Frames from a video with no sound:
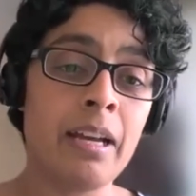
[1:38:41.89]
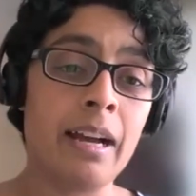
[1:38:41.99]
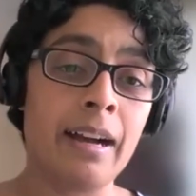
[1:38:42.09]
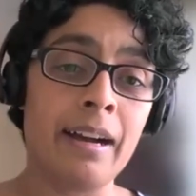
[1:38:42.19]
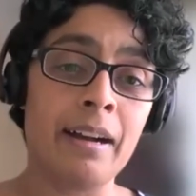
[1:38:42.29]

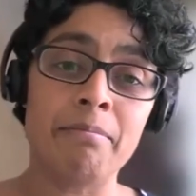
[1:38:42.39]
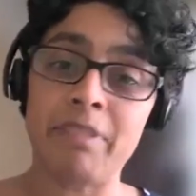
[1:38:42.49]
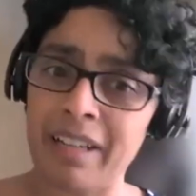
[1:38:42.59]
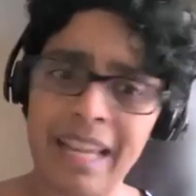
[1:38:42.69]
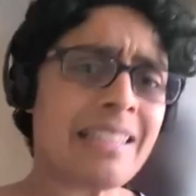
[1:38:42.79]

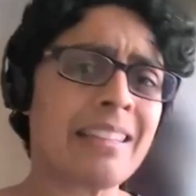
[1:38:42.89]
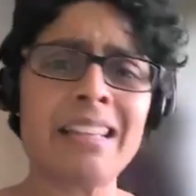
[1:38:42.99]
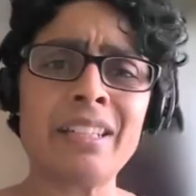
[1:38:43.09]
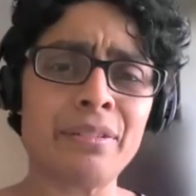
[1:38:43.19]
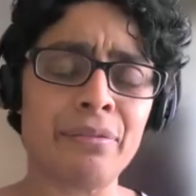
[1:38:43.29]
They're less
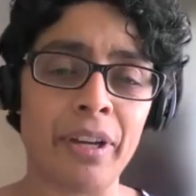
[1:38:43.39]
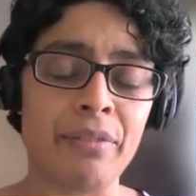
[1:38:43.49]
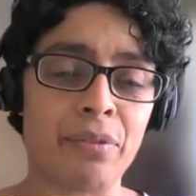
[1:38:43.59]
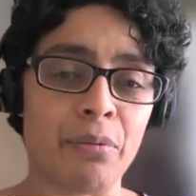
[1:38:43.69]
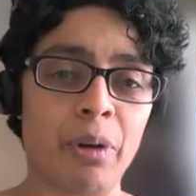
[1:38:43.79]
likely to fight
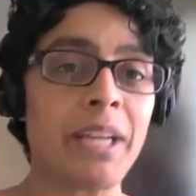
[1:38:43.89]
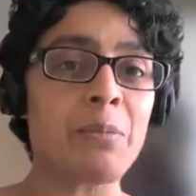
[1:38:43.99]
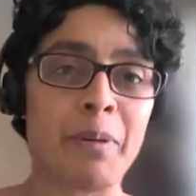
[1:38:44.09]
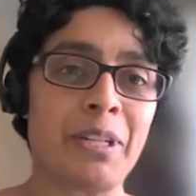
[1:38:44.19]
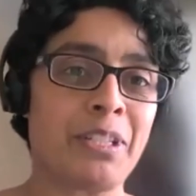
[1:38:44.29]
for rights
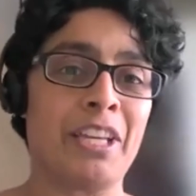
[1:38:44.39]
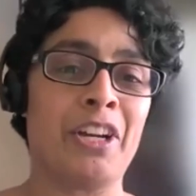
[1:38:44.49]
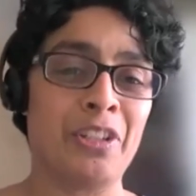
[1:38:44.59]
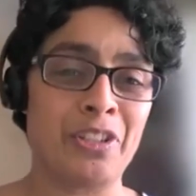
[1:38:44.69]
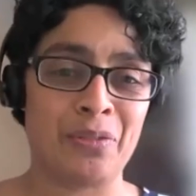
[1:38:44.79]
because they
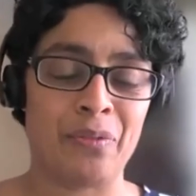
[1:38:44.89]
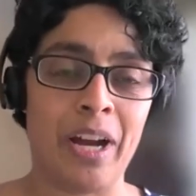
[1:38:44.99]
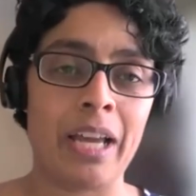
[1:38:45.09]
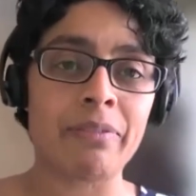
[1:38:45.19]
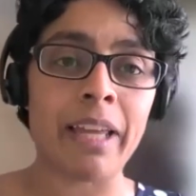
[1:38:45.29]
can't
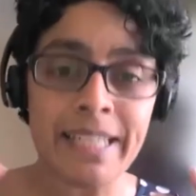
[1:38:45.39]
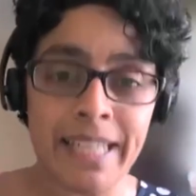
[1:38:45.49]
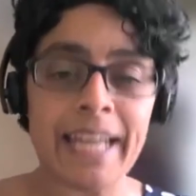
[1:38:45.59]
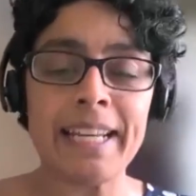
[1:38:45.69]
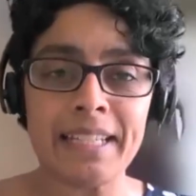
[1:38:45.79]
survive. Like
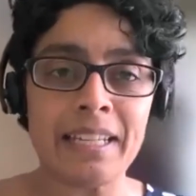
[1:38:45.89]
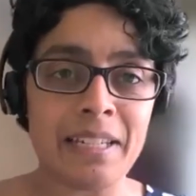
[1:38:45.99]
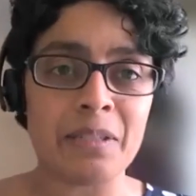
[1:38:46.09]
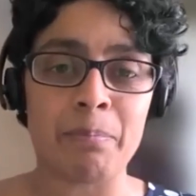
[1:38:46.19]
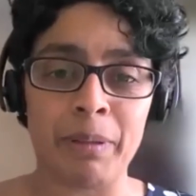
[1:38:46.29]
debt is a
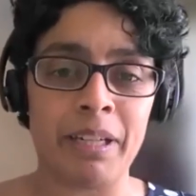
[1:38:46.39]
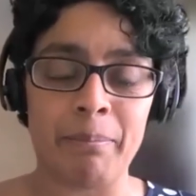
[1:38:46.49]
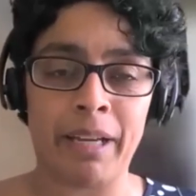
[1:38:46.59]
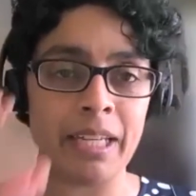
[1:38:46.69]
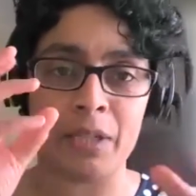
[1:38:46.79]
disciplining
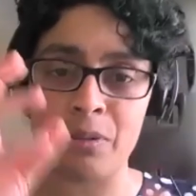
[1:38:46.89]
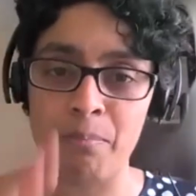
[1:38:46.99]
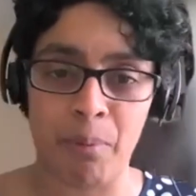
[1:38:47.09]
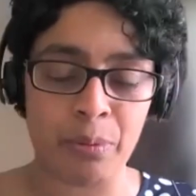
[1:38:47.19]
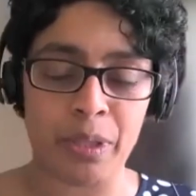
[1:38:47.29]
mechanism,
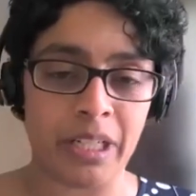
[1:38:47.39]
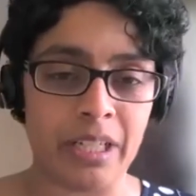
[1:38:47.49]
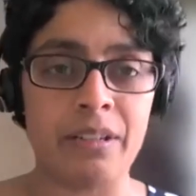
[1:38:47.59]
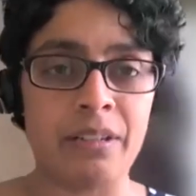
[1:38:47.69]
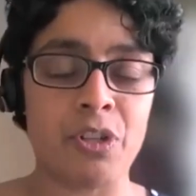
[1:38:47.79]
both at an
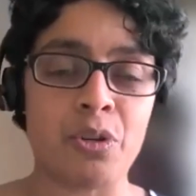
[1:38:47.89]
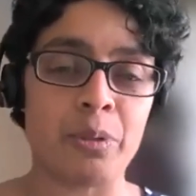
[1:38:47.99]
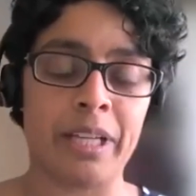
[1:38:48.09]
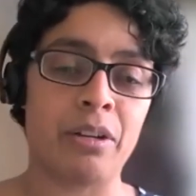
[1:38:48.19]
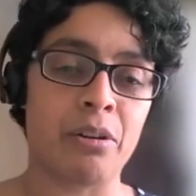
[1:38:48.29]

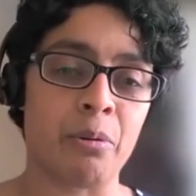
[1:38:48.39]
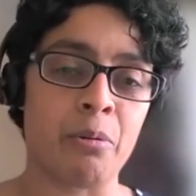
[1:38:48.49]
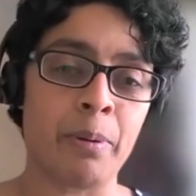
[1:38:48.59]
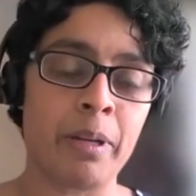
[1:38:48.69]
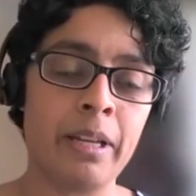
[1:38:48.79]
individual and a
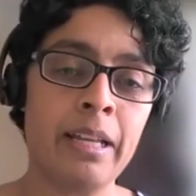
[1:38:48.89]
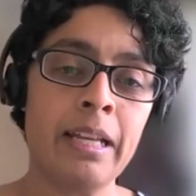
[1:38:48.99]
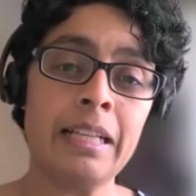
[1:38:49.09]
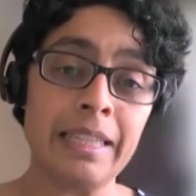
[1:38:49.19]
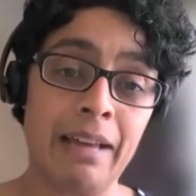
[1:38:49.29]
group
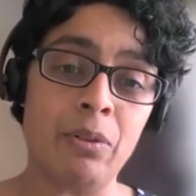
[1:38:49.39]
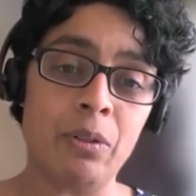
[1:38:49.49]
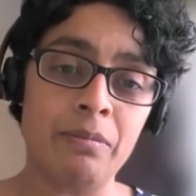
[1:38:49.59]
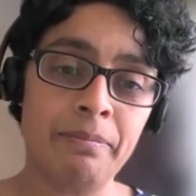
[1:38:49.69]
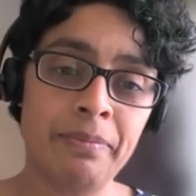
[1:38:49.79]
level.